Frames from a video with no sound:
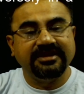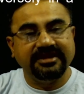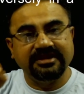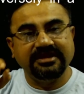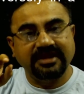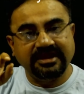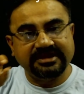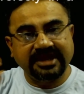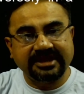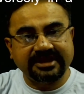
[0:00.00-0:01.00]
And
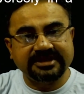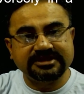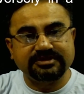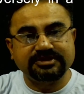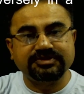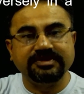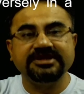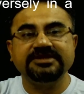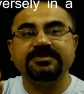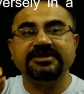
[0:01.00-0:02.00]
that transverse one
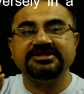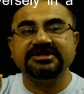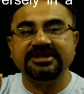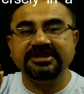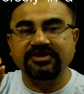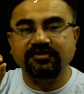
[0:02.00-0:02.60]
is present in the